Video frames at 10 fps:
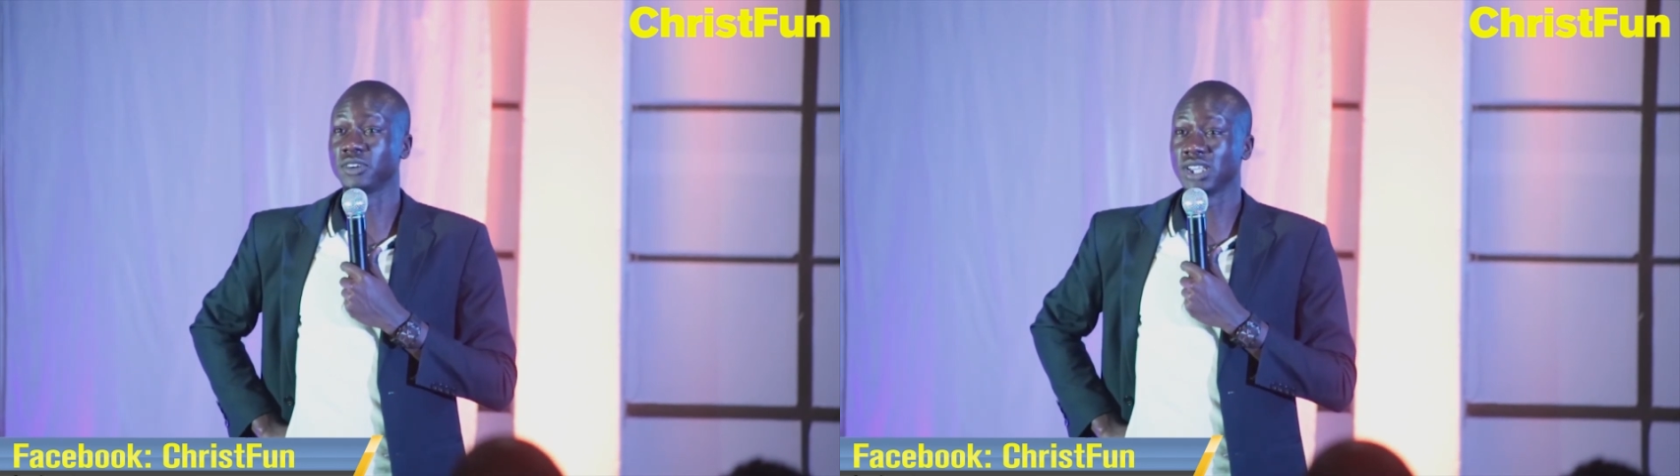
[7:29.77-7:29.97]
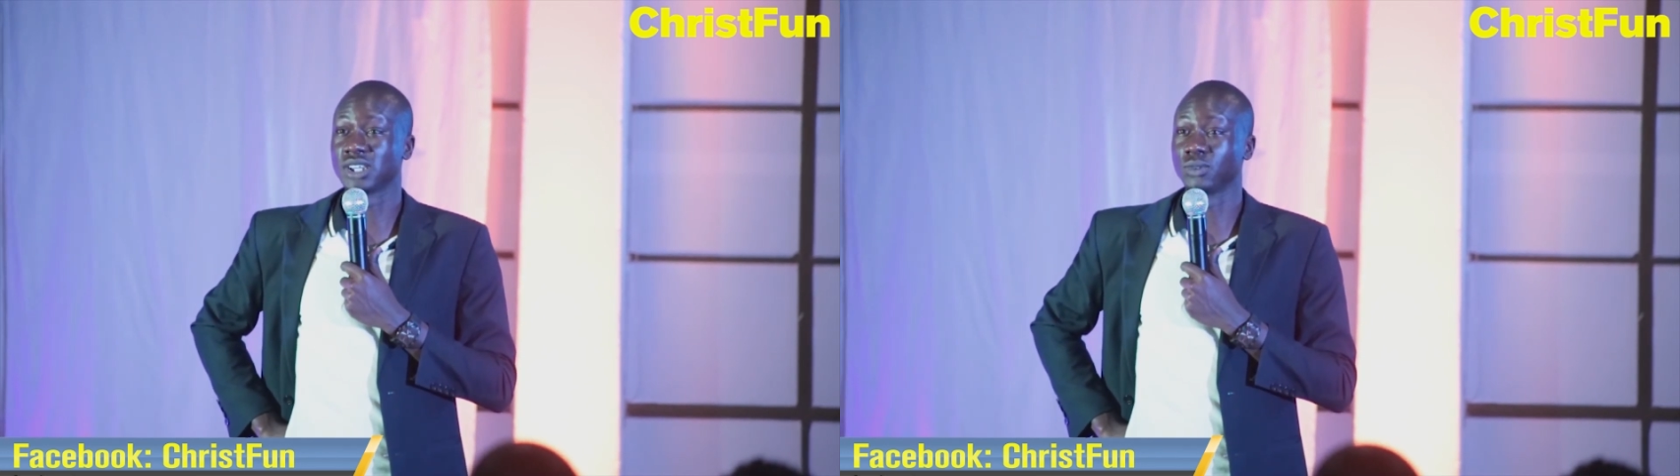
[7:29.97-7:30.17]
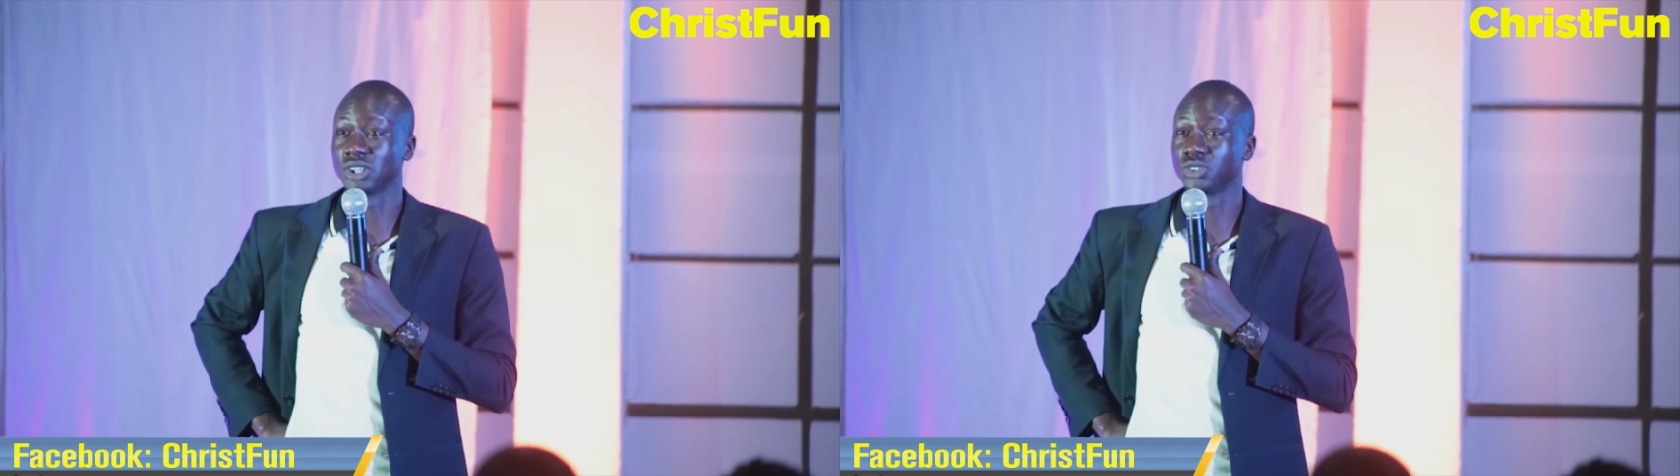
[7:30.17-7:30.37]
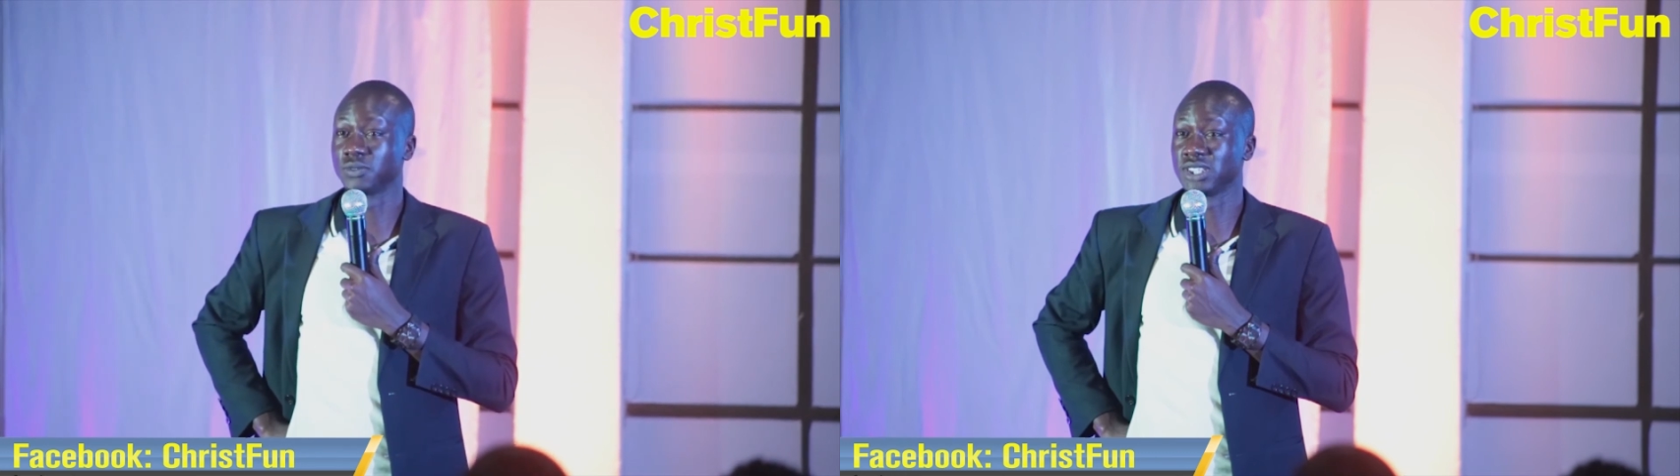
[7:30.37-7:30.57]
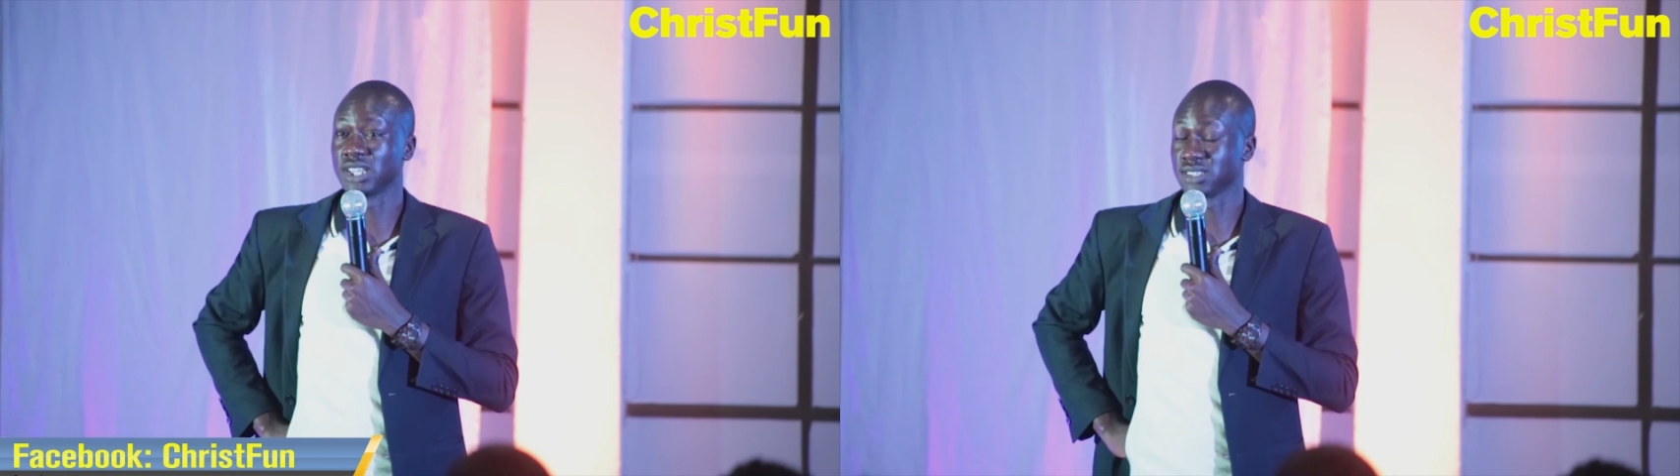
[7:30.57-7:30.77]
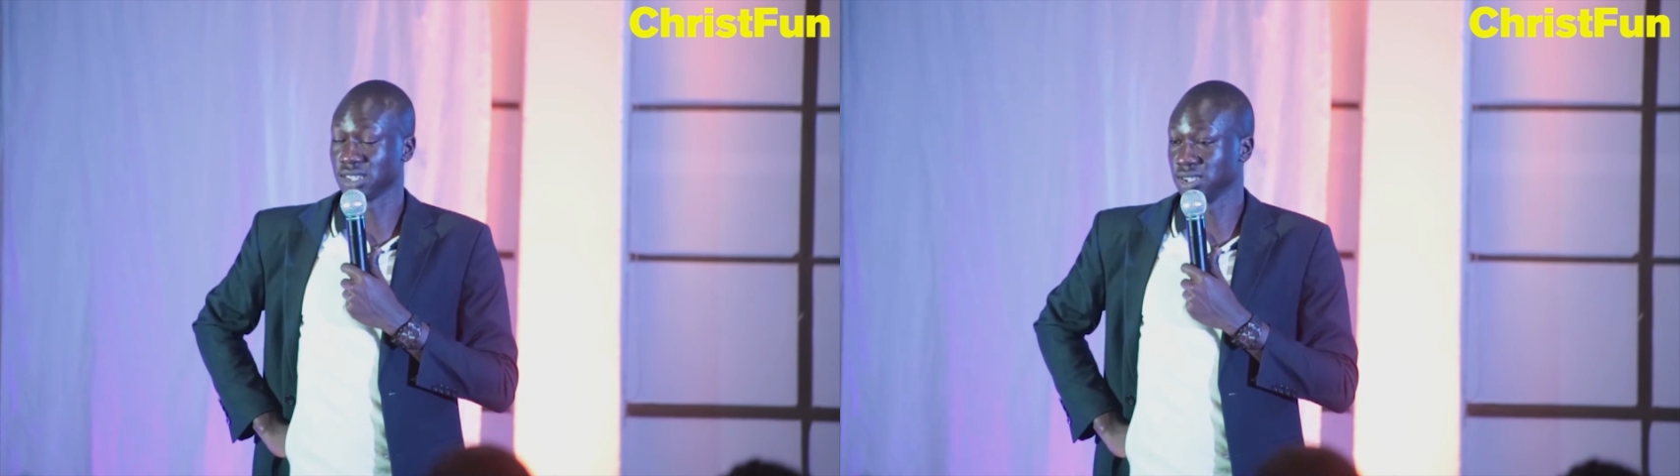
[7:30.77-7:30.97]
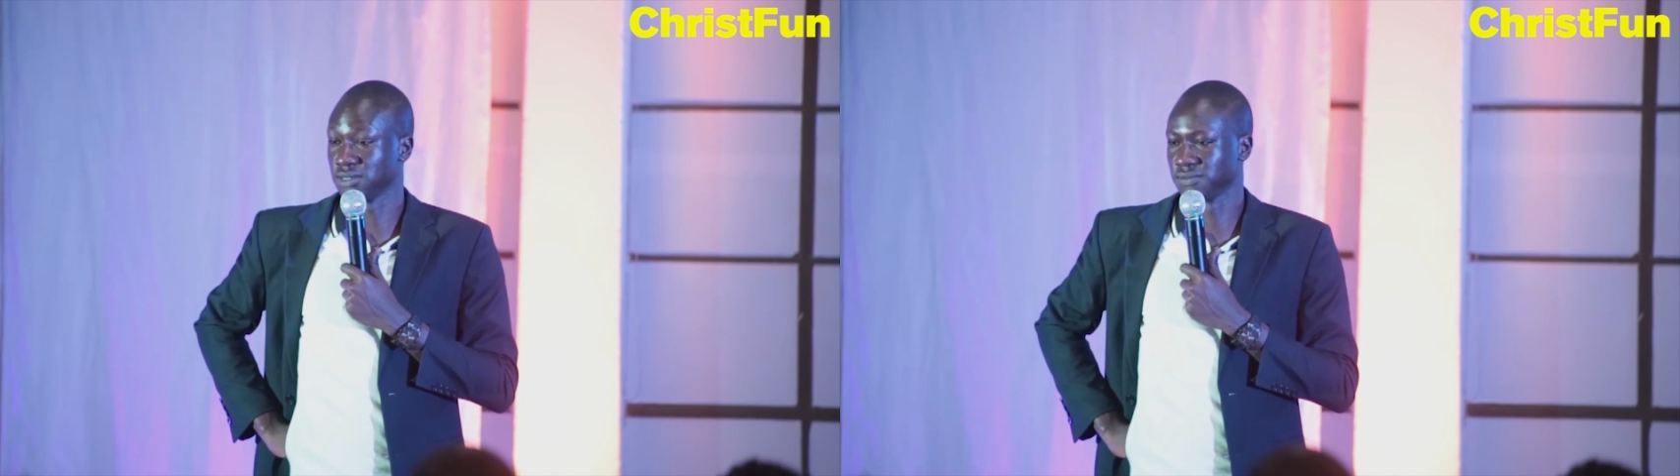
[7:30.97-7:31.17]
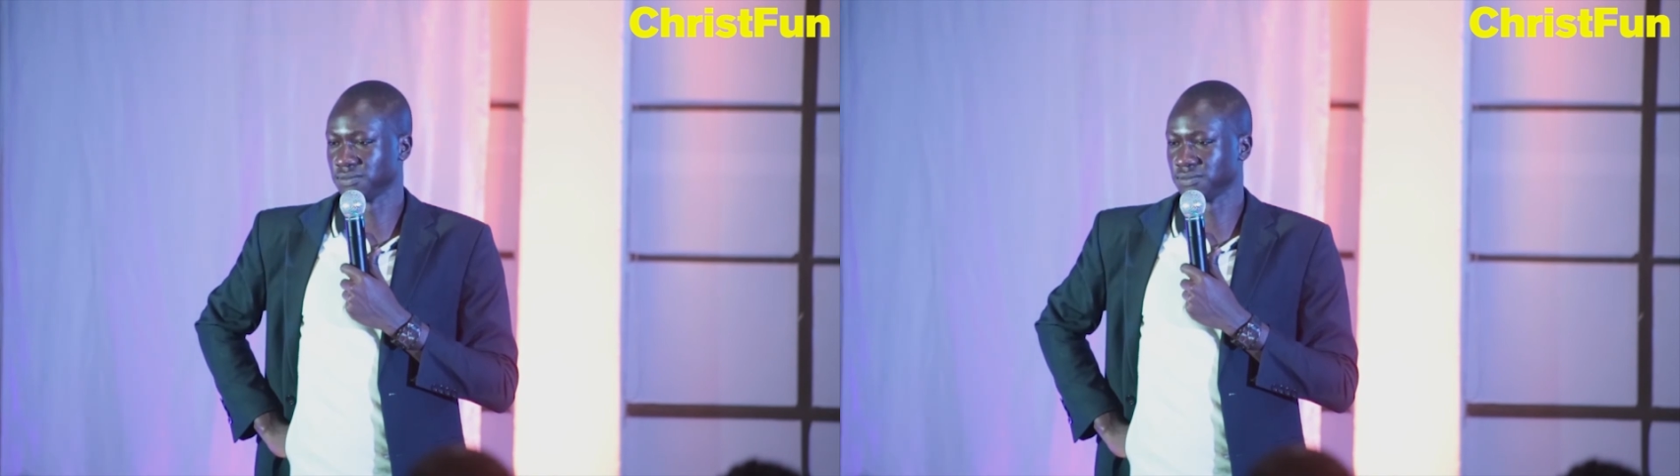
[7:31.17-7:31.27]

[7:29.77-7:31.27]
forget what you have just said.